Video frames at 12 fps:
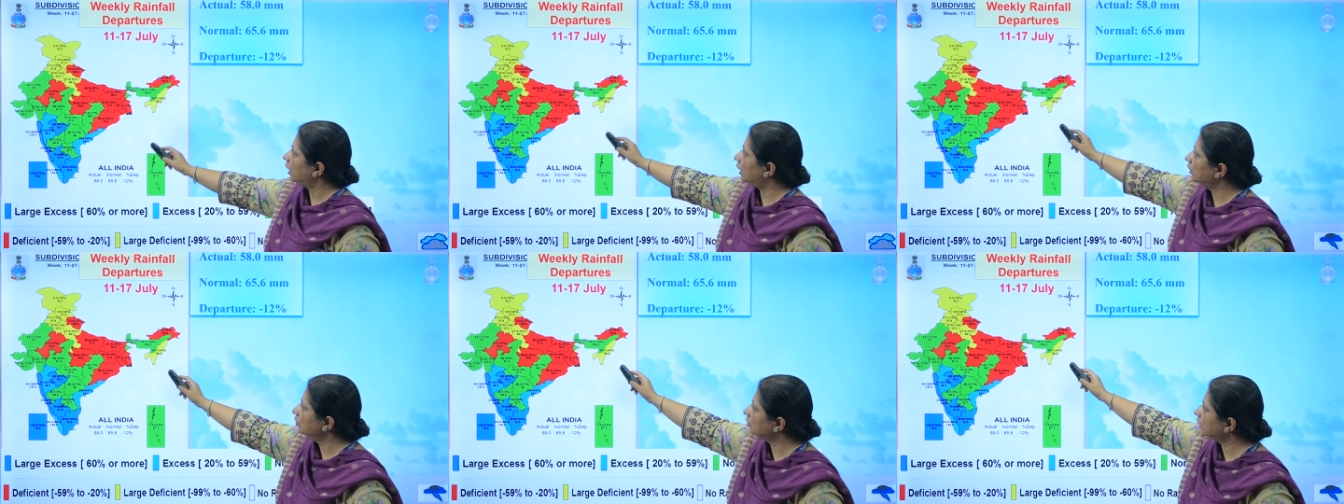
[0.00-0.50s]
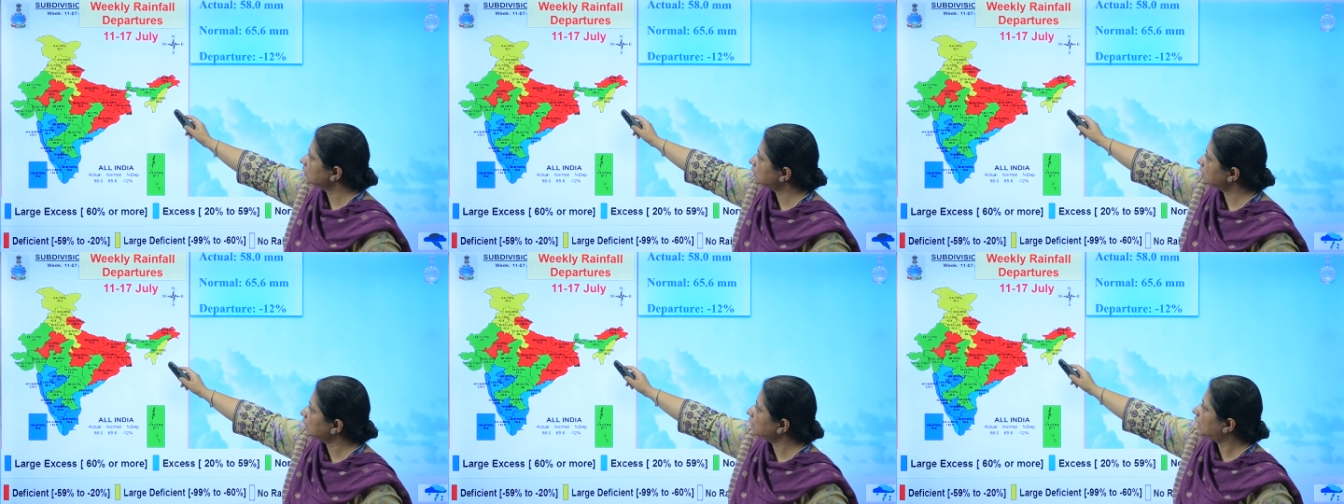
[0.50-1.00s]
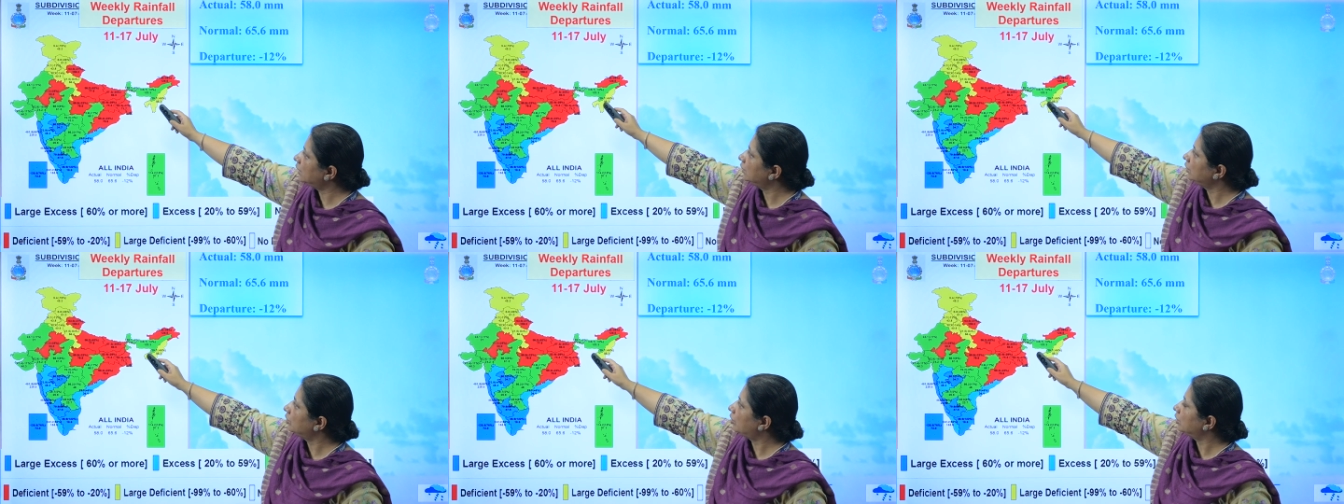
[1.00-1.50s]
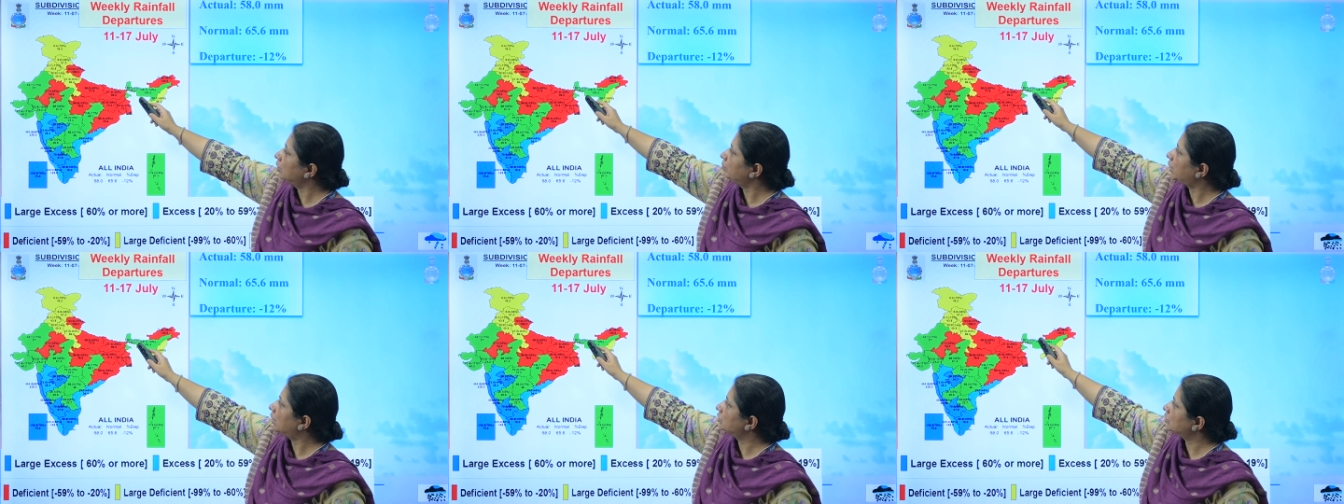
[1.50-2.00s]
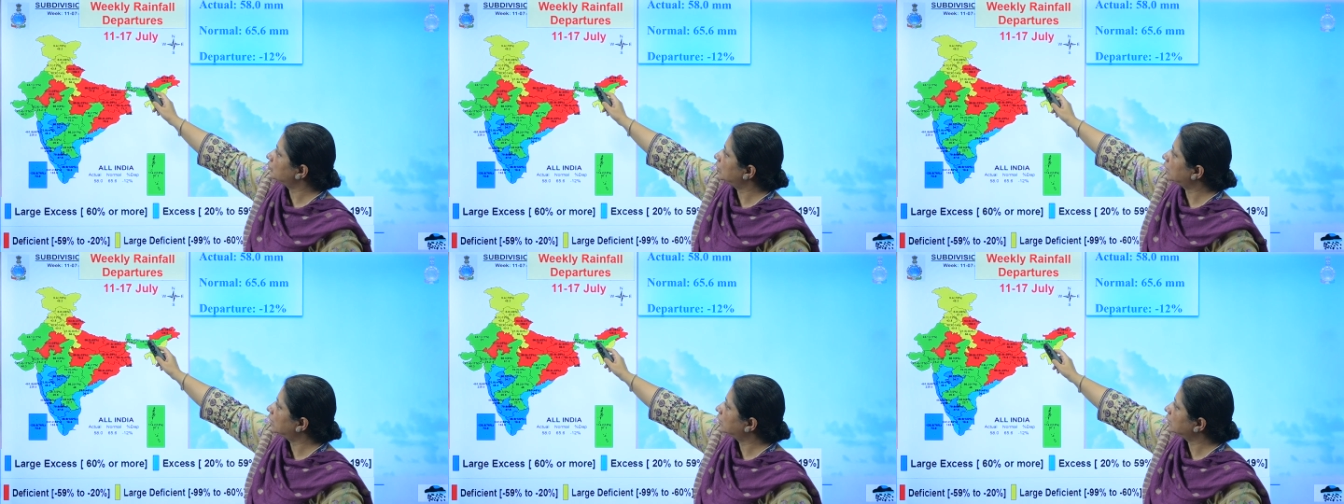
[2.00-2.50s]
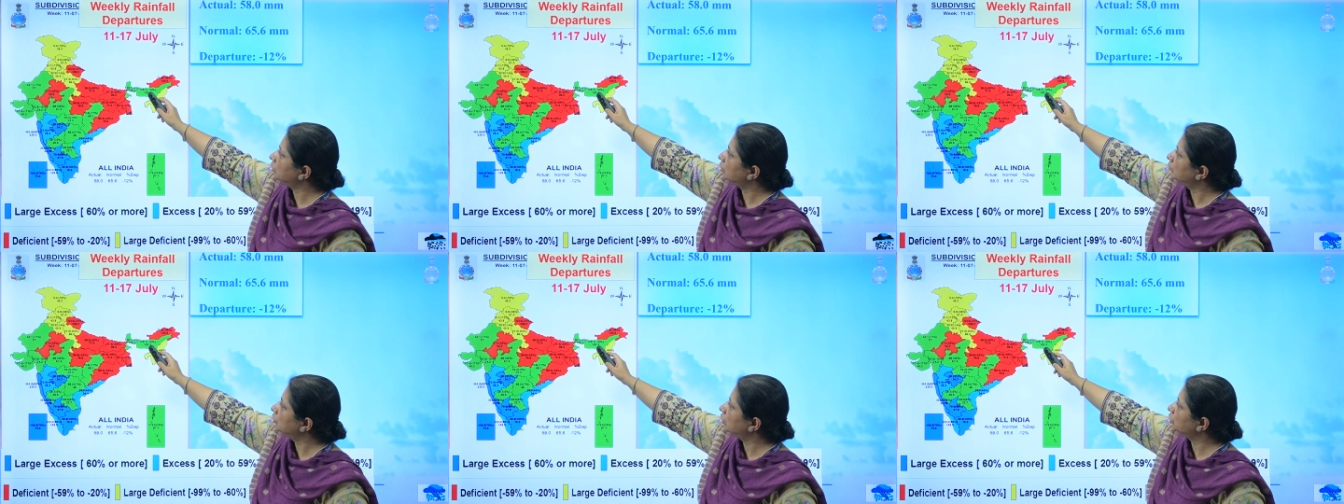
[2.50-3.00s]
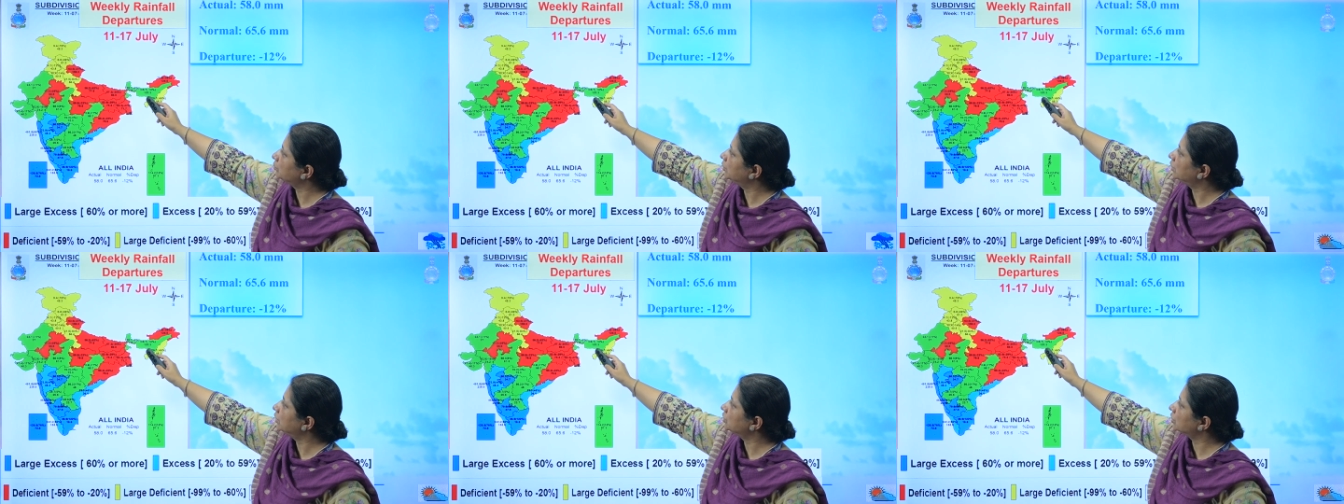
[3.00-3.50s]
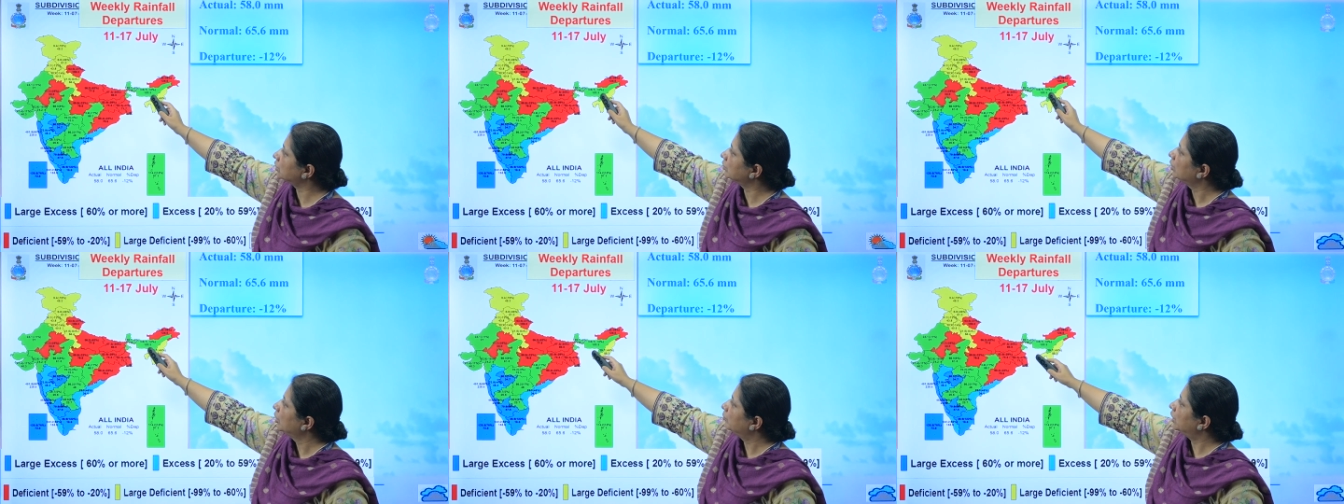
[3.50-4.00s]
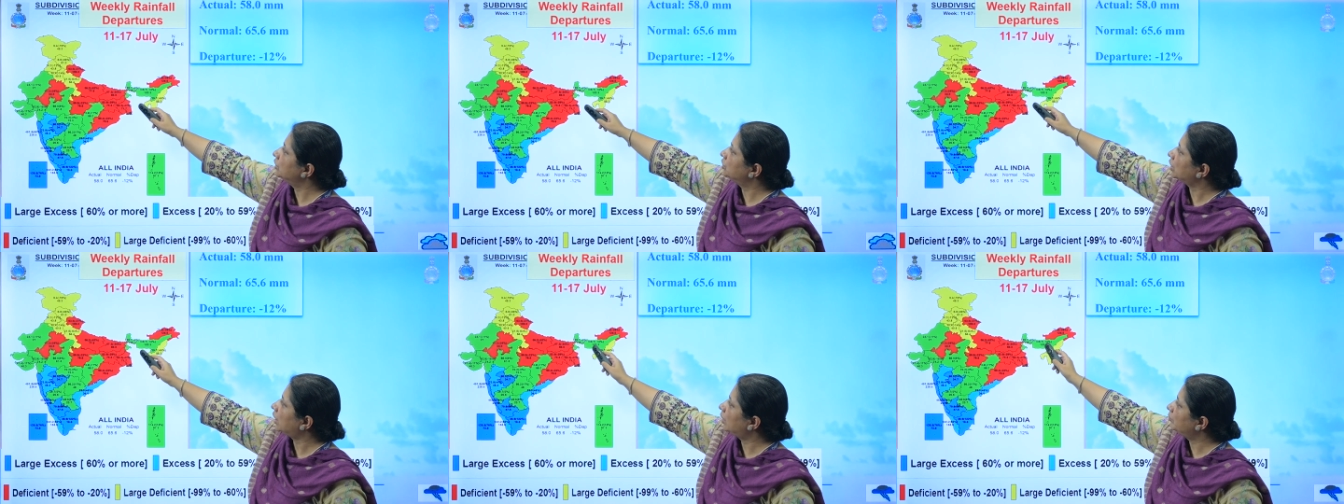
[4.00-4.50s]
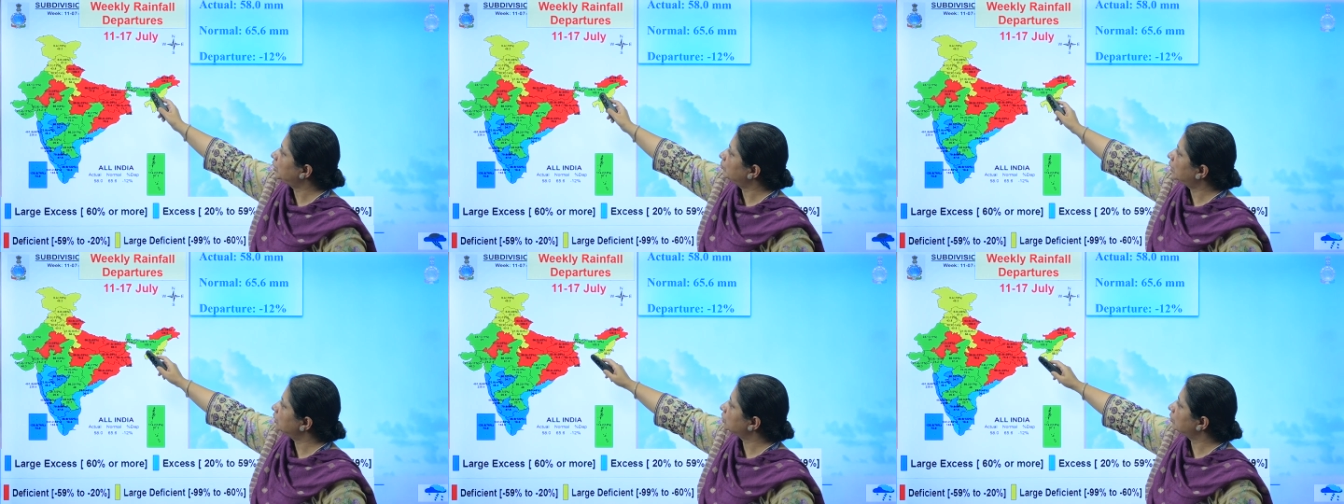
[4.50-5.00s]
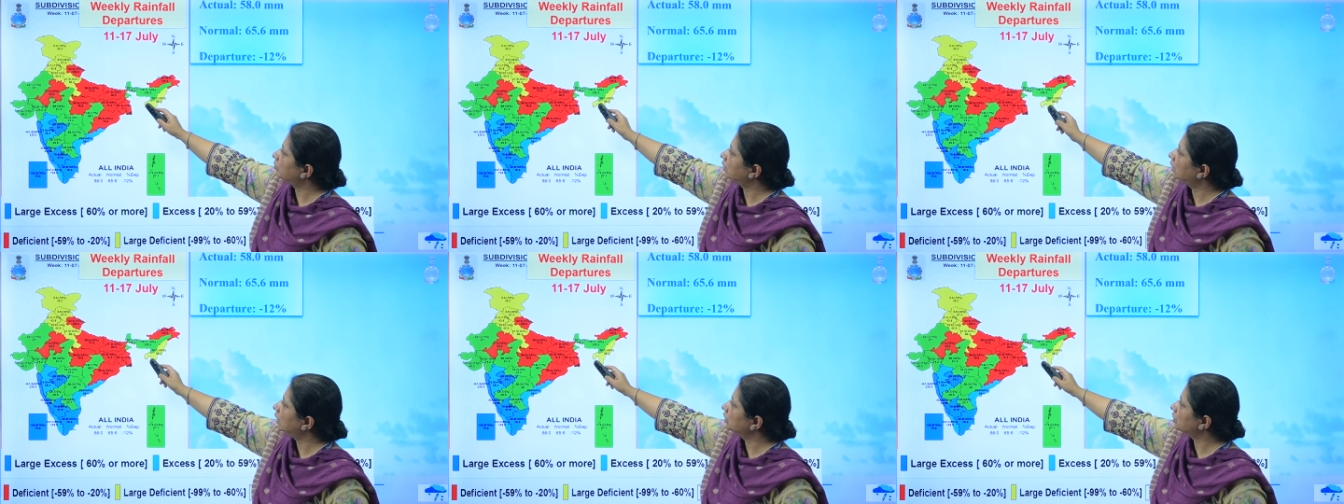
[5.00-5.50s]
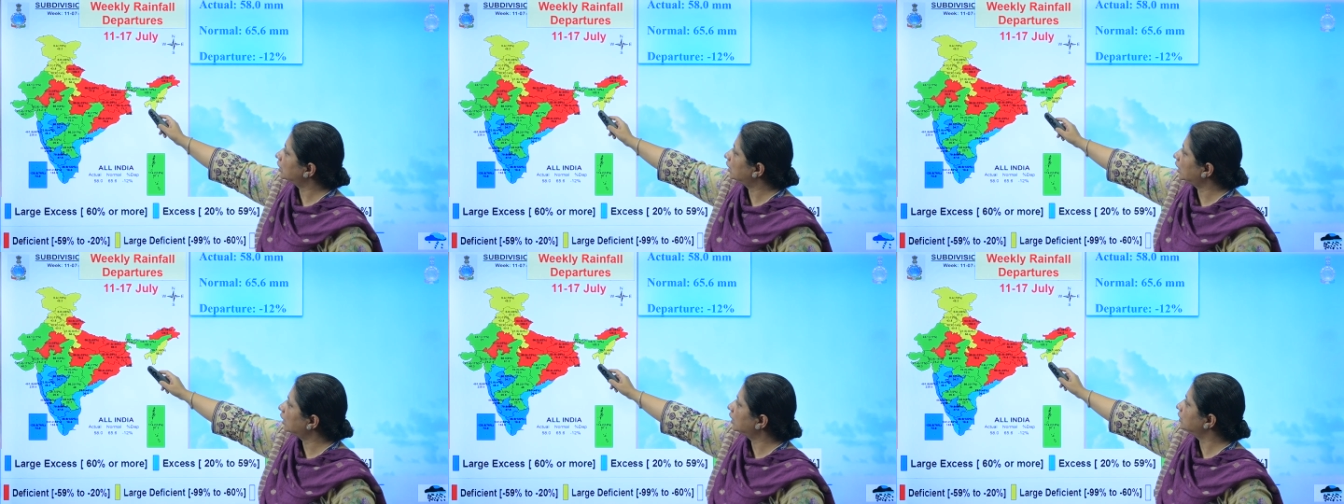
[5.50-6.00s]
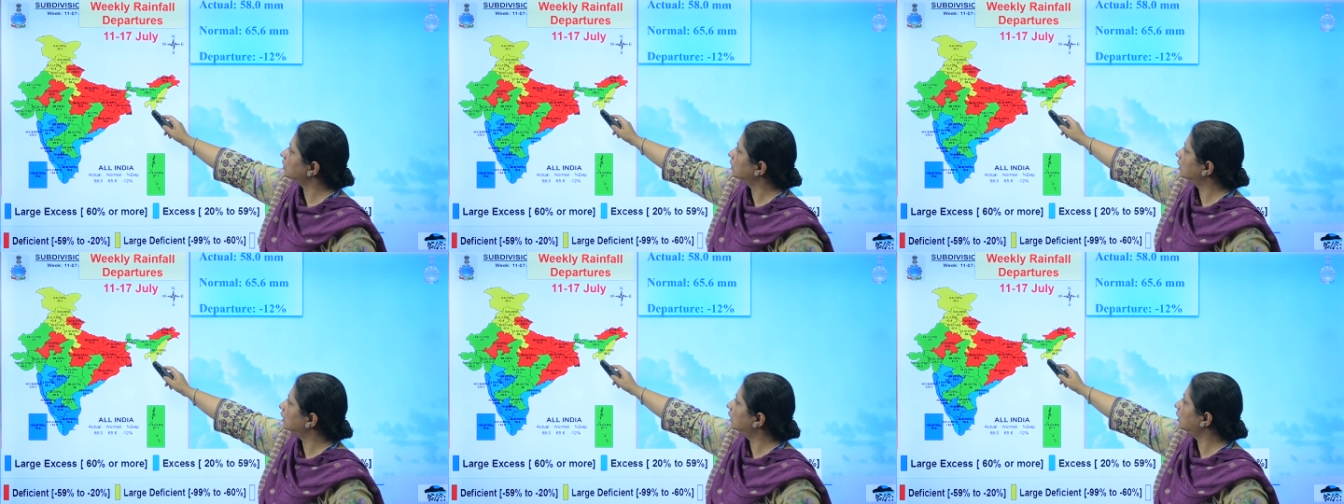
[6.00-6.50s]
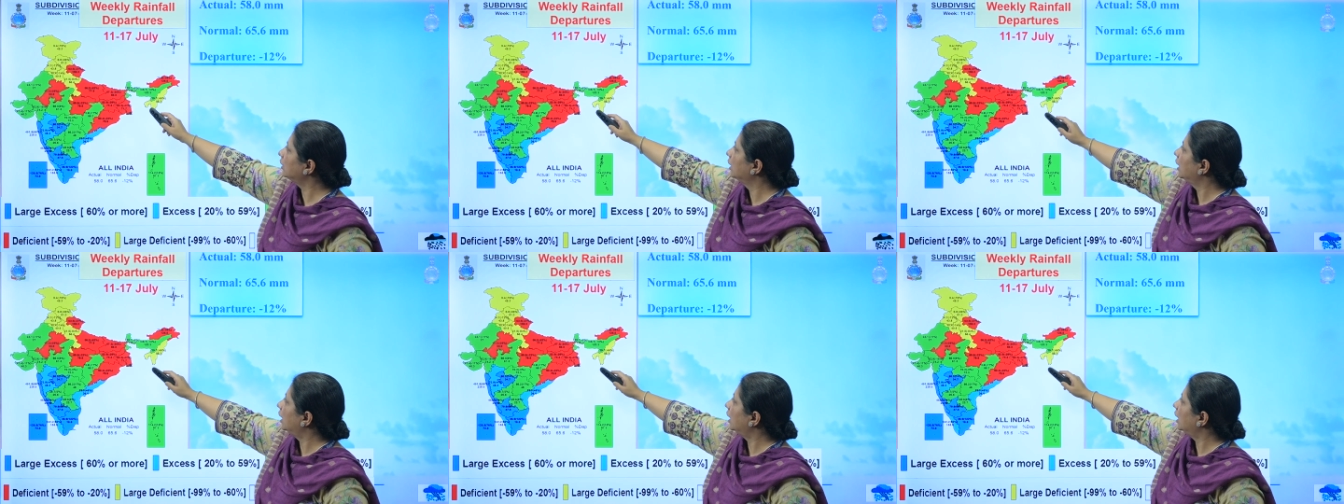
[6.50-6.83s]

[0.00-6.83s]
And you can see that the northern parts of the country, Jammu Kashmir region, Punjab, Himachal Pradesh, Haryana, Chandigarh,